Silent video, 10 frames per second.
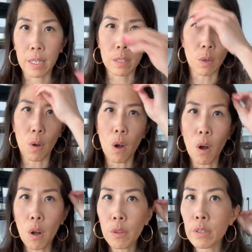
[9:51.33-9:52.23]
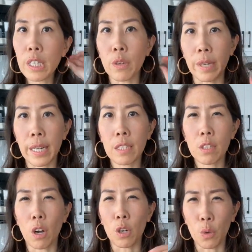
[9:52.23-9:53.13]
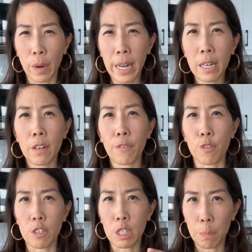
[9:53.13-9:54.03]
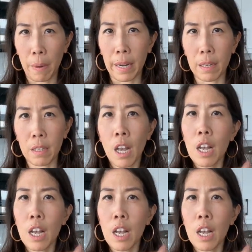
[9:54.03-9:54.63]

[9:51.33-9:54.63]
So all those ingredients are great for spring.